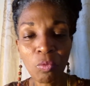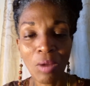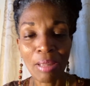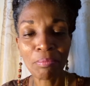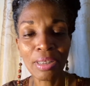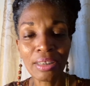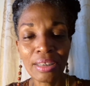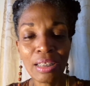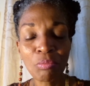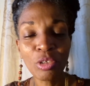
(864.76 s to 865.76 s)
white blood,
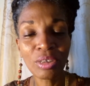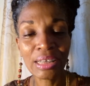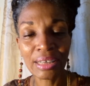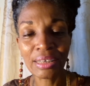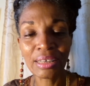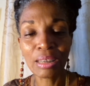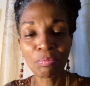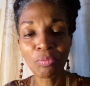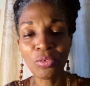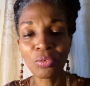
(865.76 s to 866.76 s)
the immune
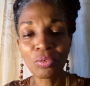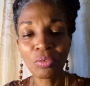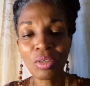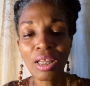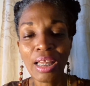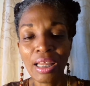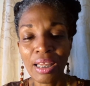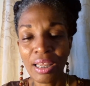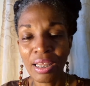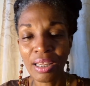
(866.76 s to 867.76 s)
system to
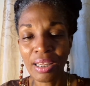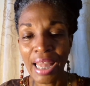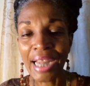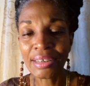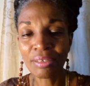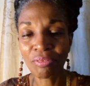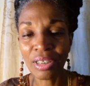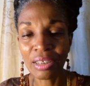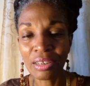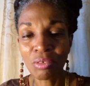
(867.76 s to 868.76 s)

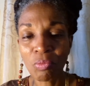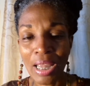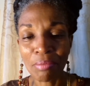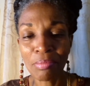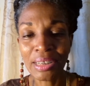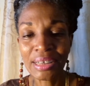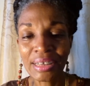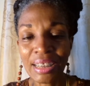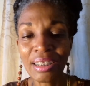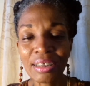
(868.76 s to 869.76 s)
activate the white blood
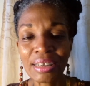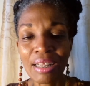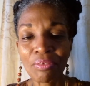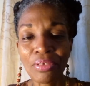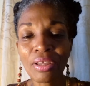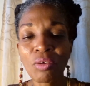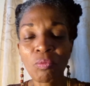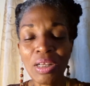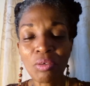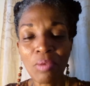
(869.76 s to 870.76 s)
cells. And
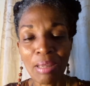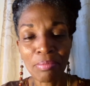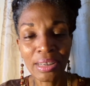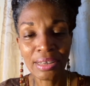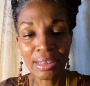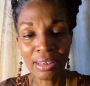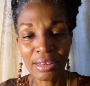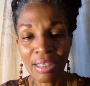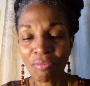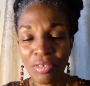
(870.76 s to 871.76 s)
when the white blood
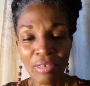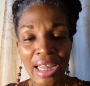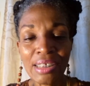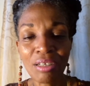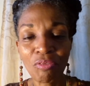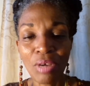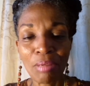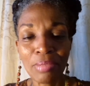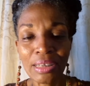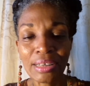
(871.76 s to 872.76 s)
cells, there are a variety of
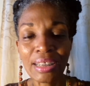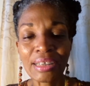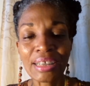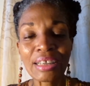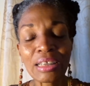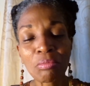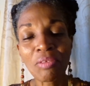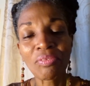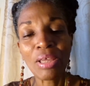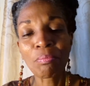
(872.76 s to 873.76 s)
white blood cells, and some
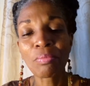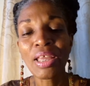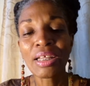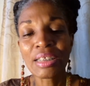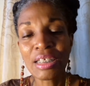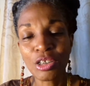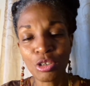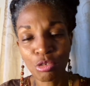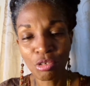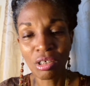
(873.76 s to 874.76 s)
of them
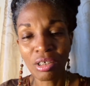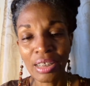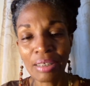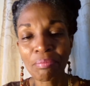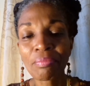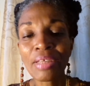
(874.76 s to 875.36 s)
destroy